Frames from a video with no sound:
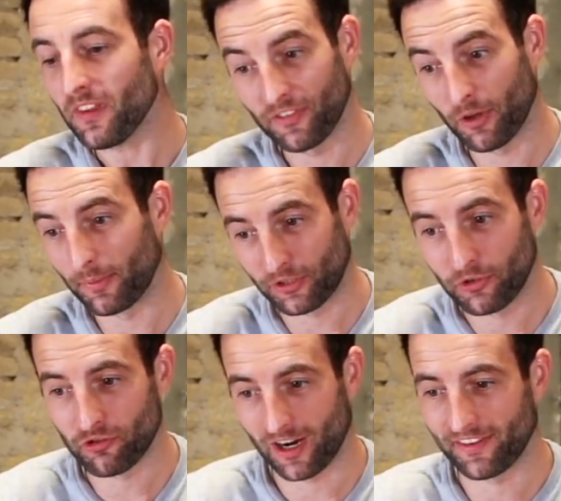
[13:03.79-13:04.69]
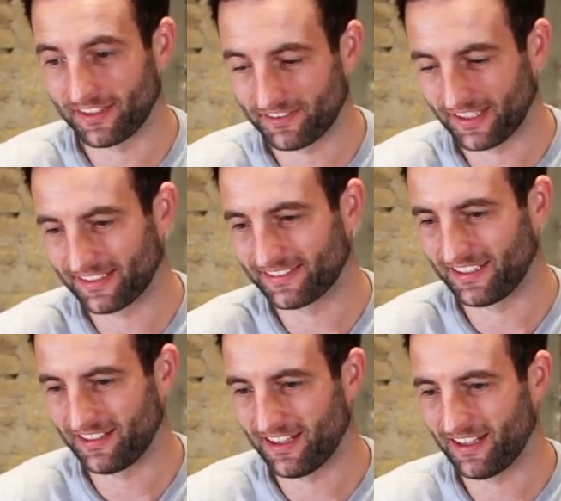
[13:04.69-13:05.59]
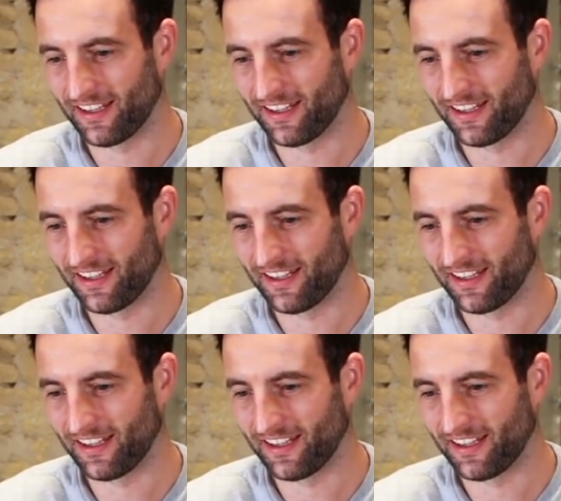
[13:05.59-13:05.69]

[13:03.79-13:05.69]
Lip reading: that we do try these things. And